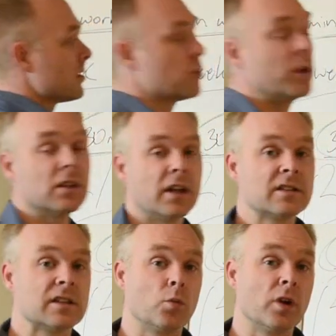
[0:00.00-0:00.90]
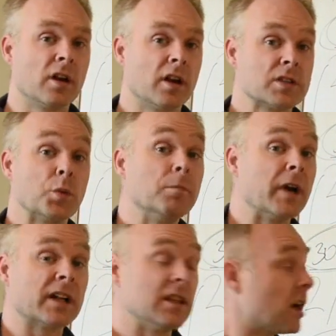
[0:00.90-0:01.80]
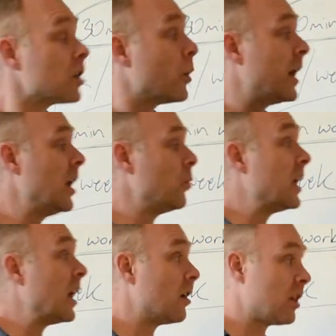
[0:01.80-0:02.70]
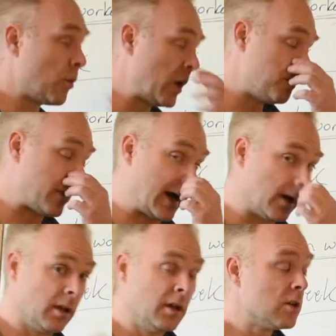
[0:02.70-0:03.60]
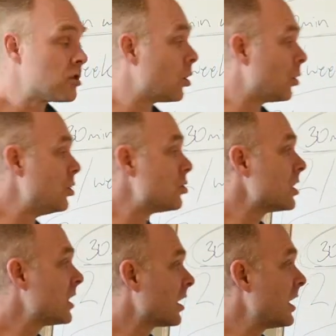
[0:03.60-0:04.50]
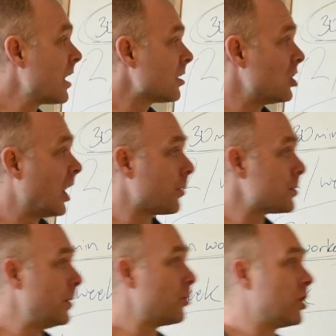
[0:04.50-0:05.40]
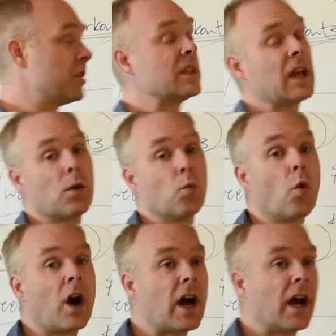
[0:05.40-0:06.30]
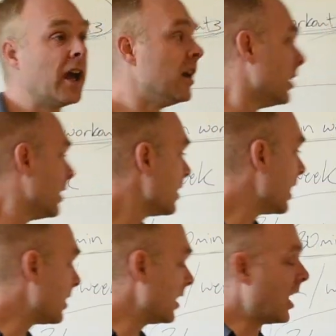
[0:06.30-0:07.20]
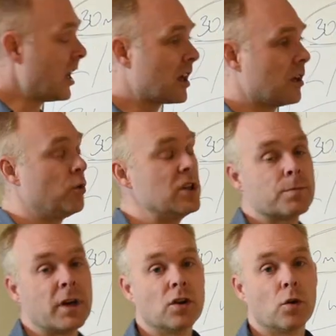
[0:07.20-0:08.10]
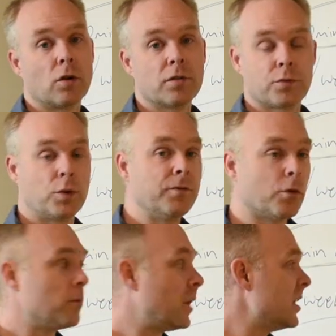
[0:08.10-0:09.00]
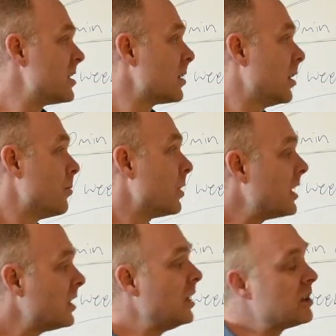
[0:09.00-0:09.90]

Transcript: the swing likes to swing back the other way and we gain all that weight back. So usually that analogy helps people understand why they think, hey, I can reach my goal, 3-4 months, but then they